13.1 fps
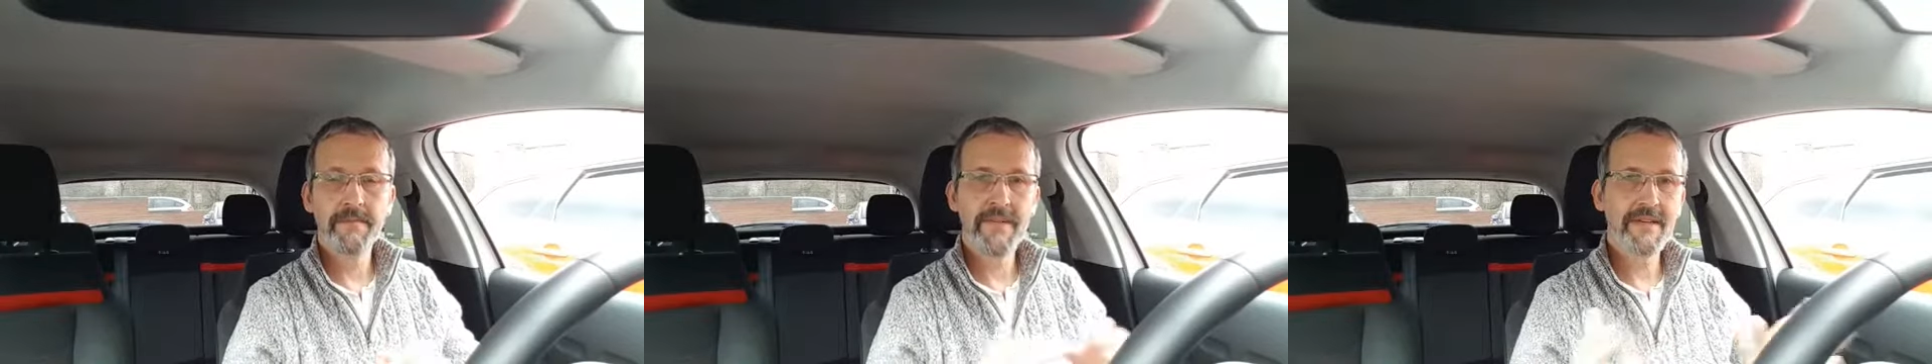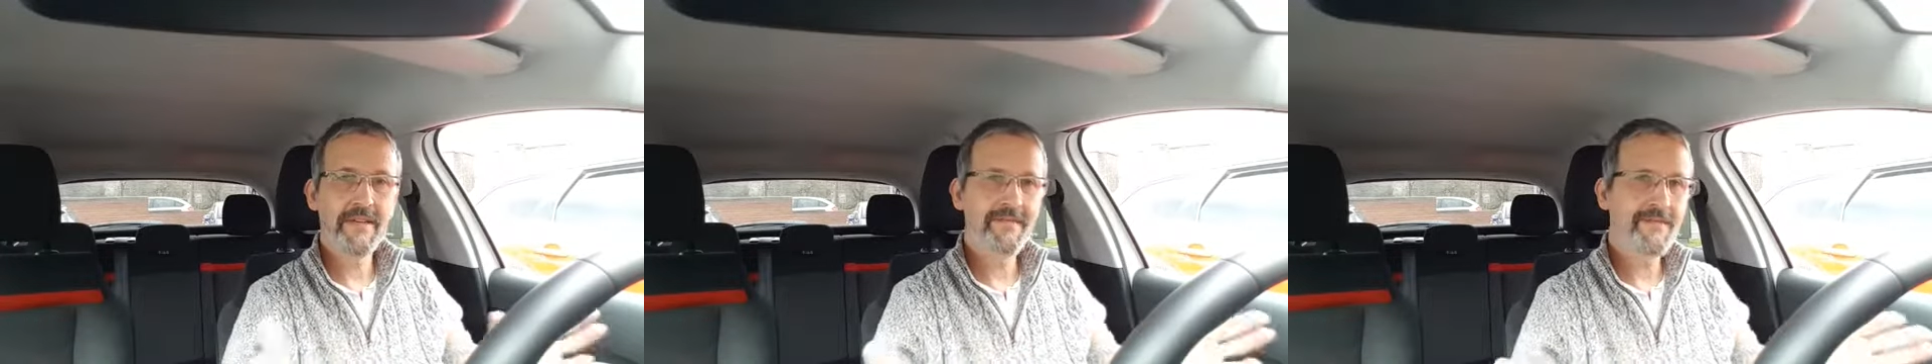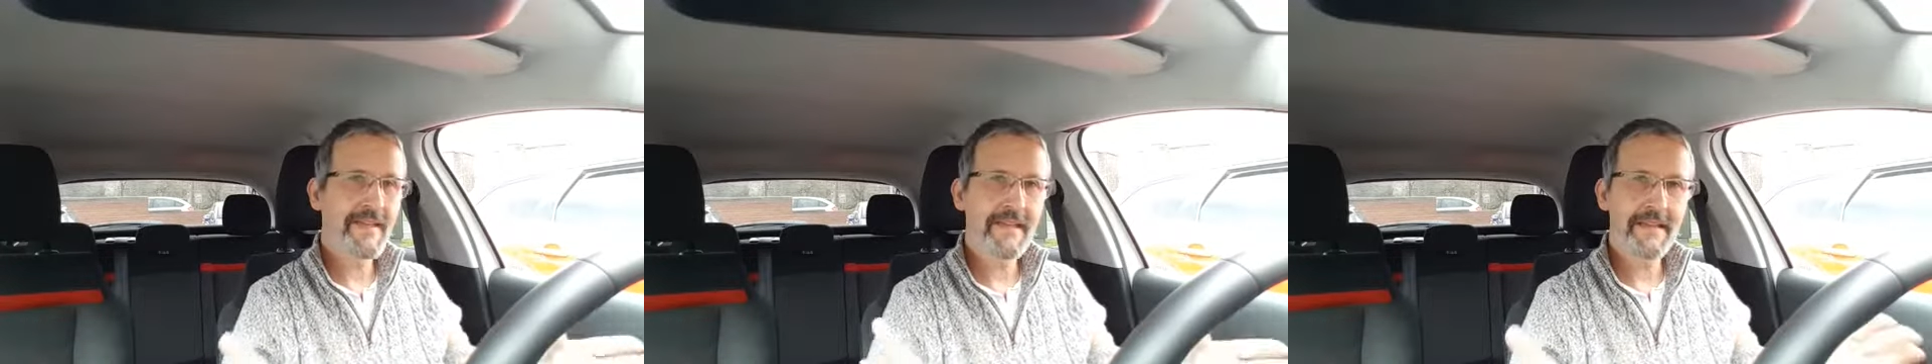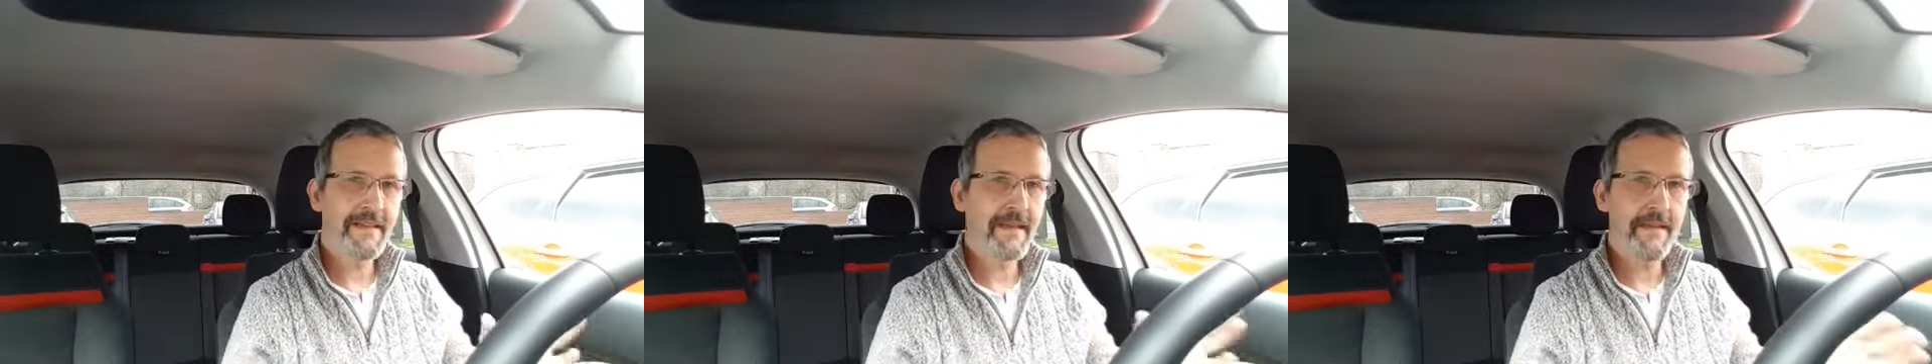Because
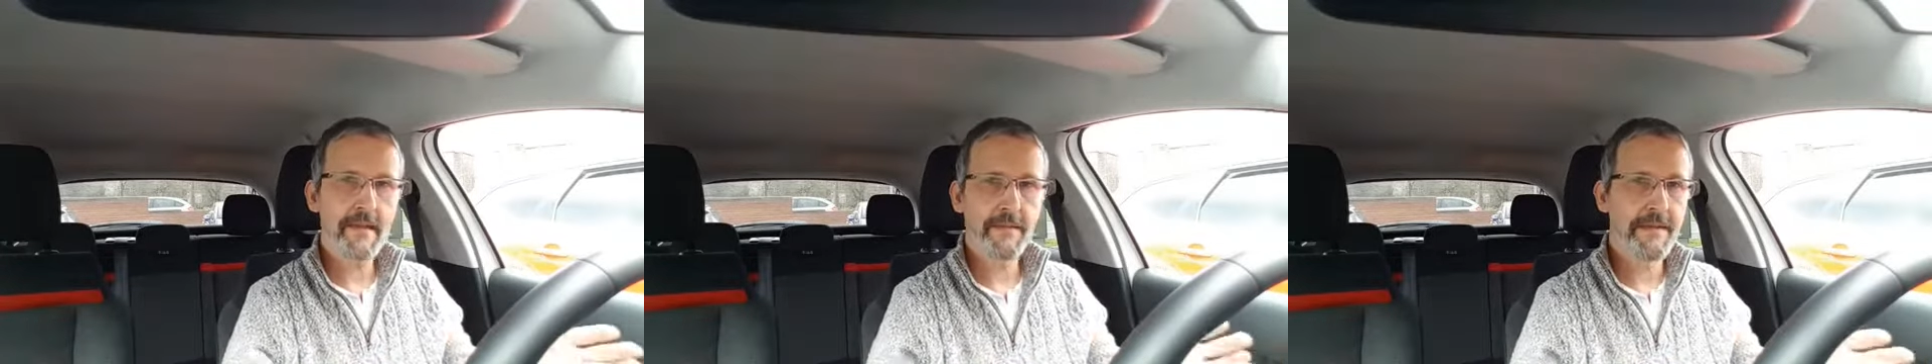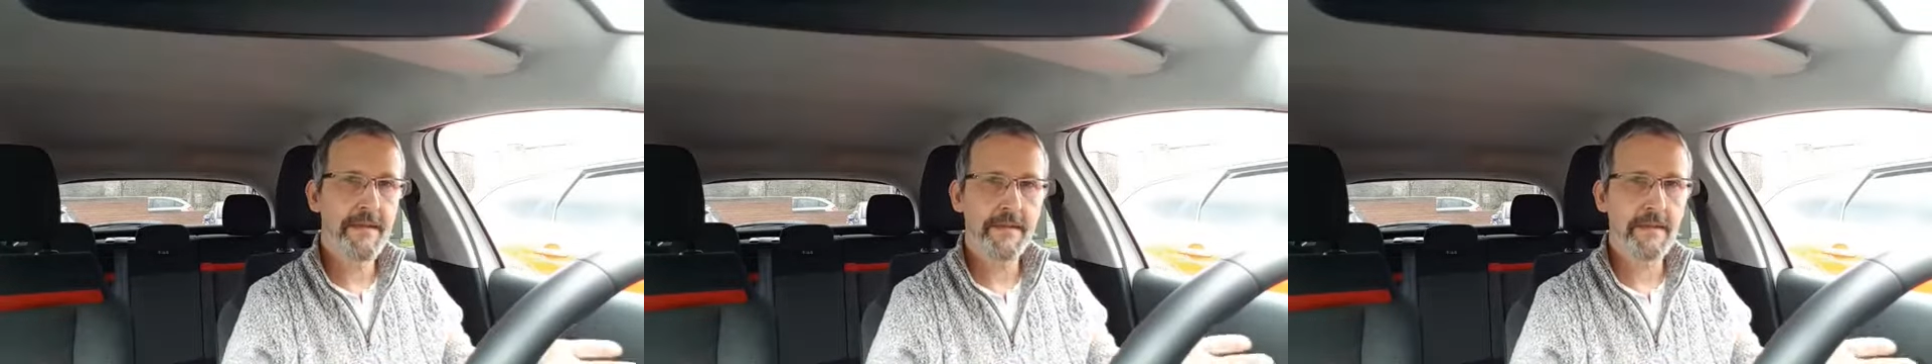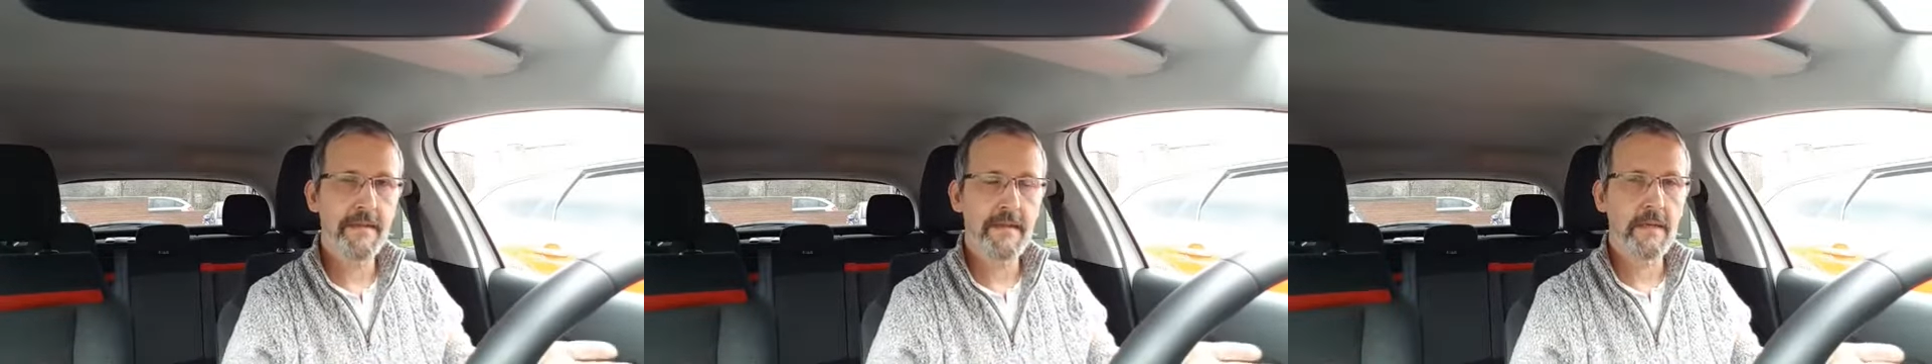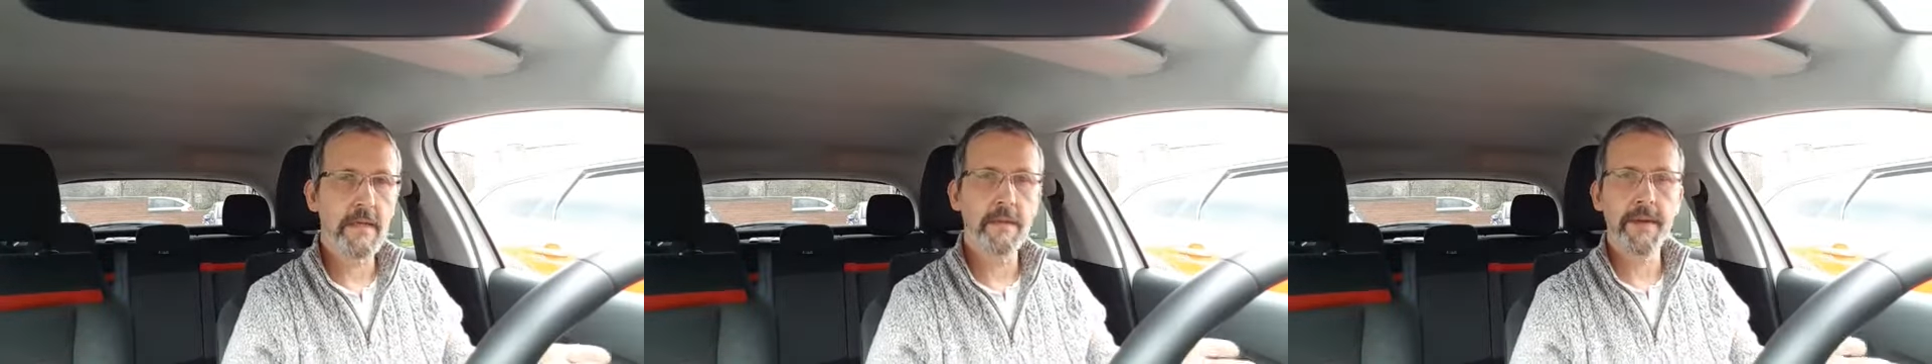really that's what this is
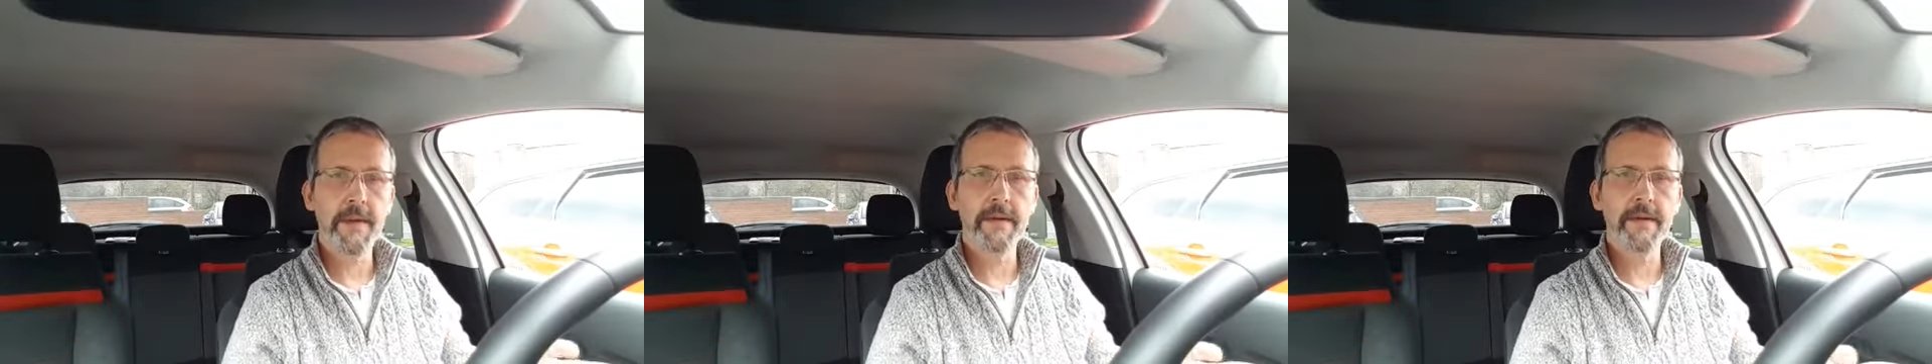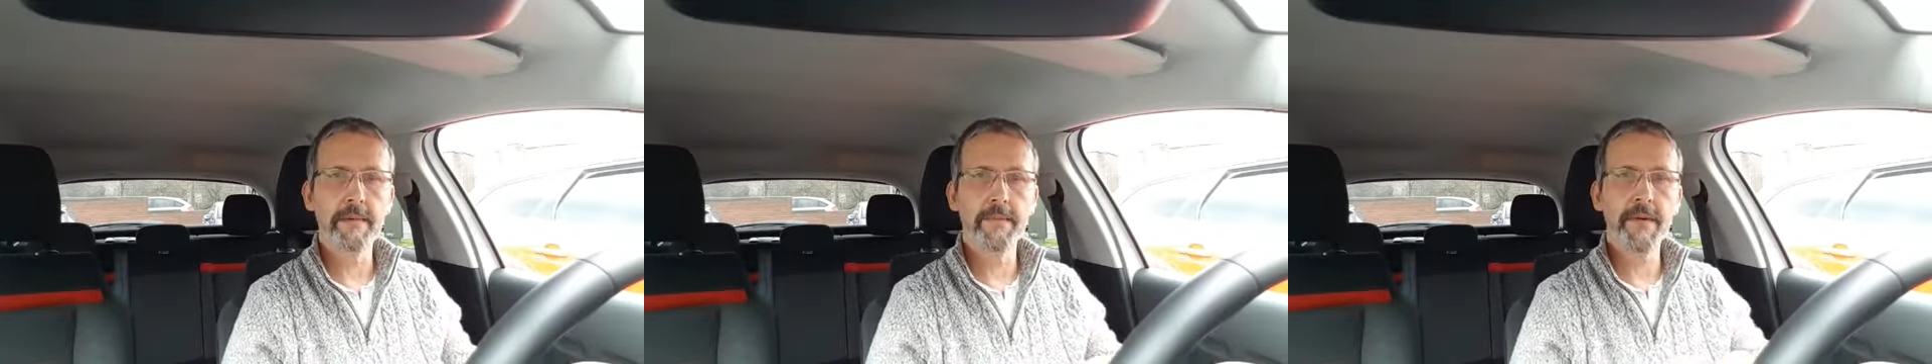all about.